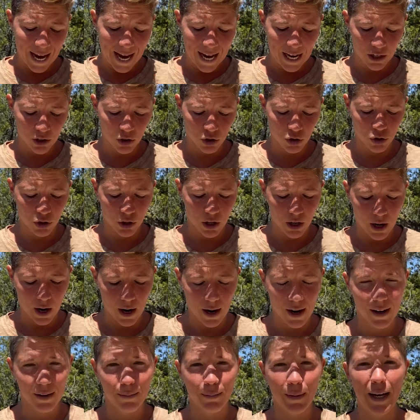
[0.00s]
extra
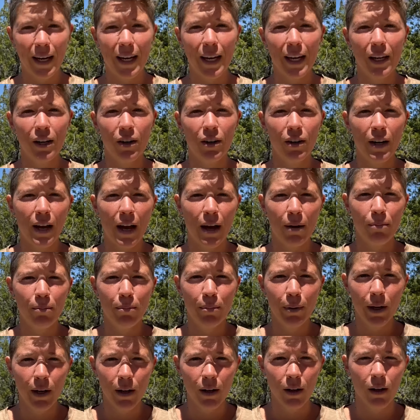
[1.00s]
on my internet
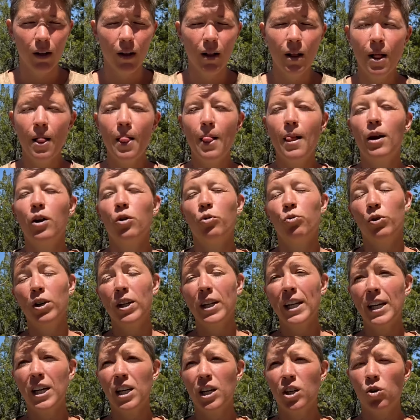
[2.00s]
bill?
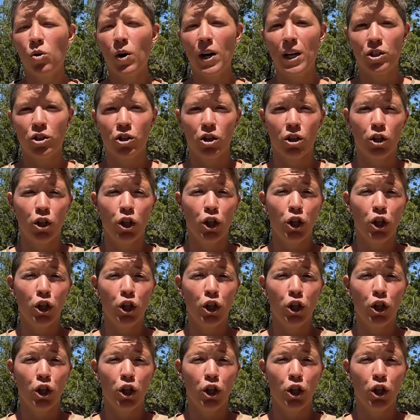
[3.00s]
Really good question.